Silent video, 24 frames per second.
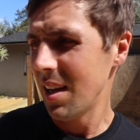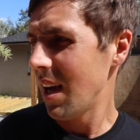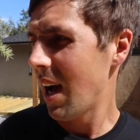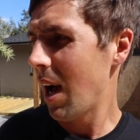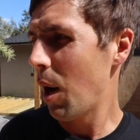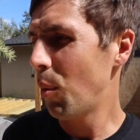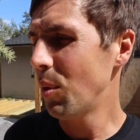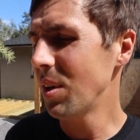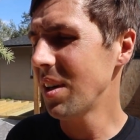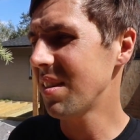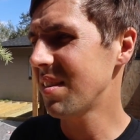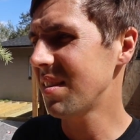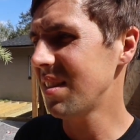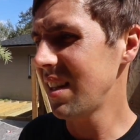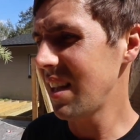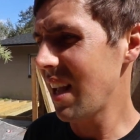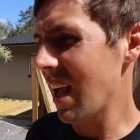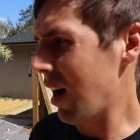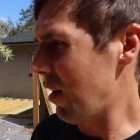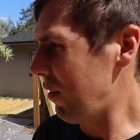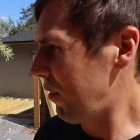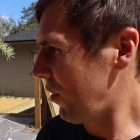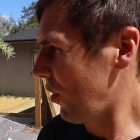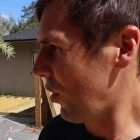I want to see
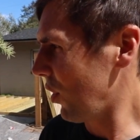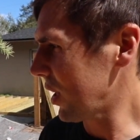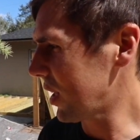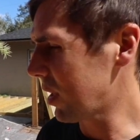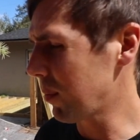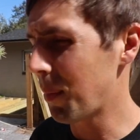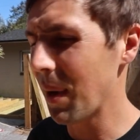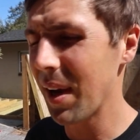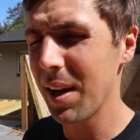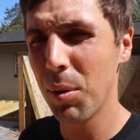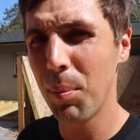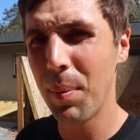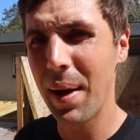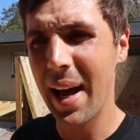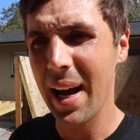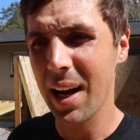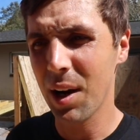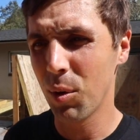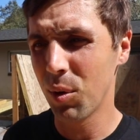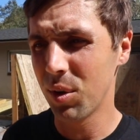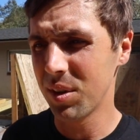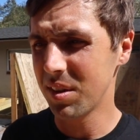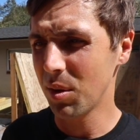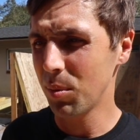how far I can pedal
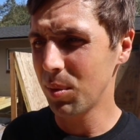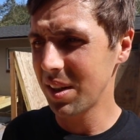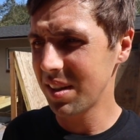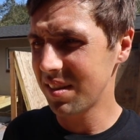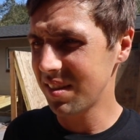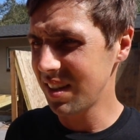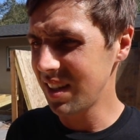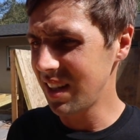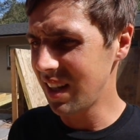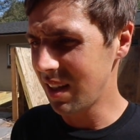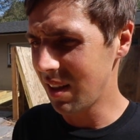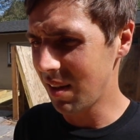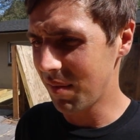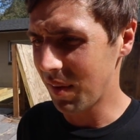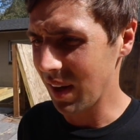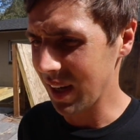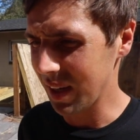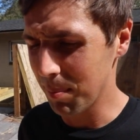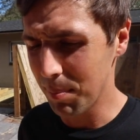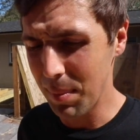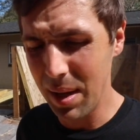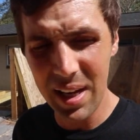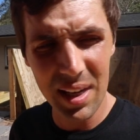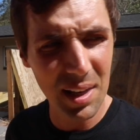backwards. I want to see if I
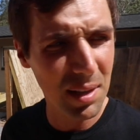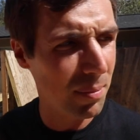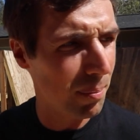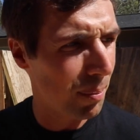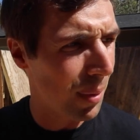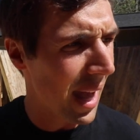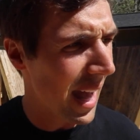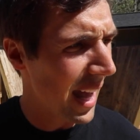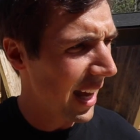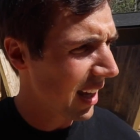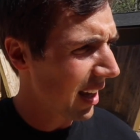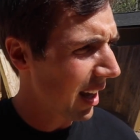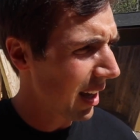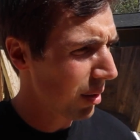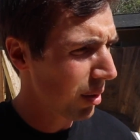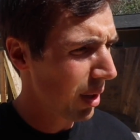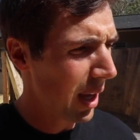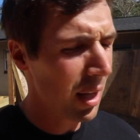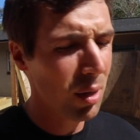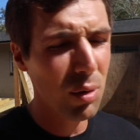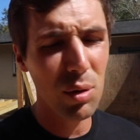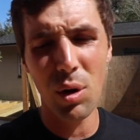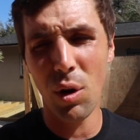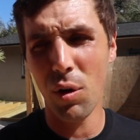can make it back.
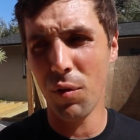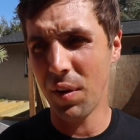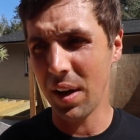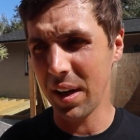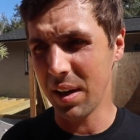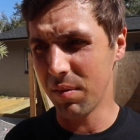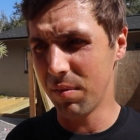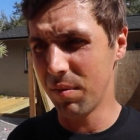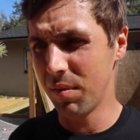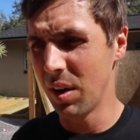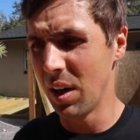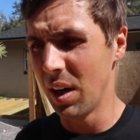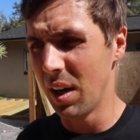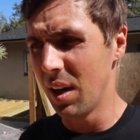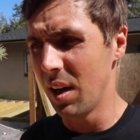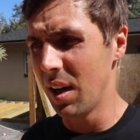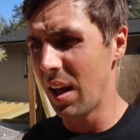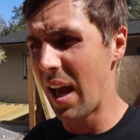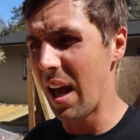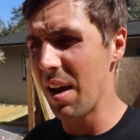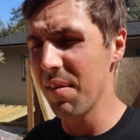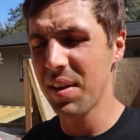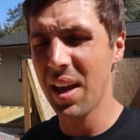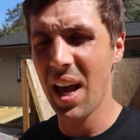I don't know if I could
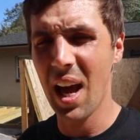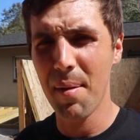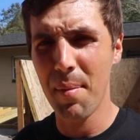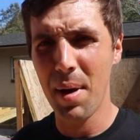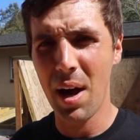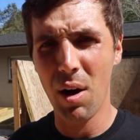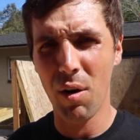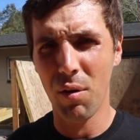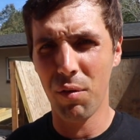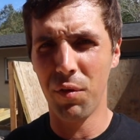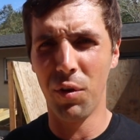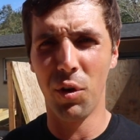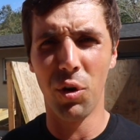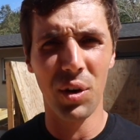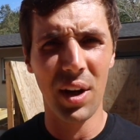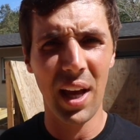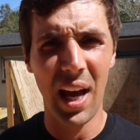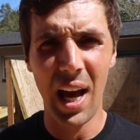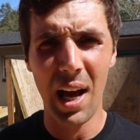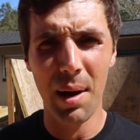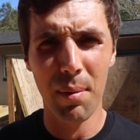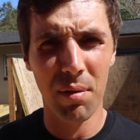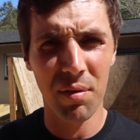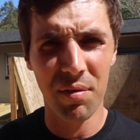half cab out or full
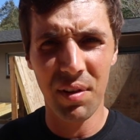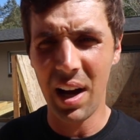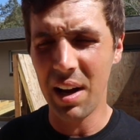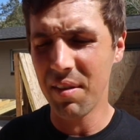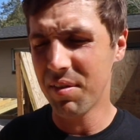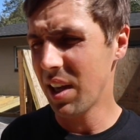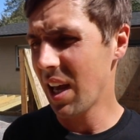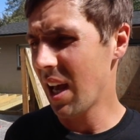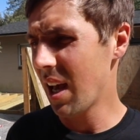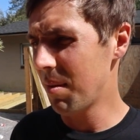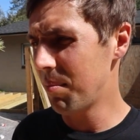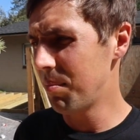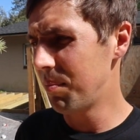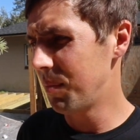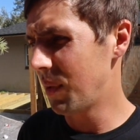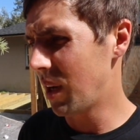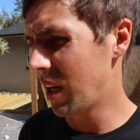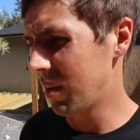cab or five cab.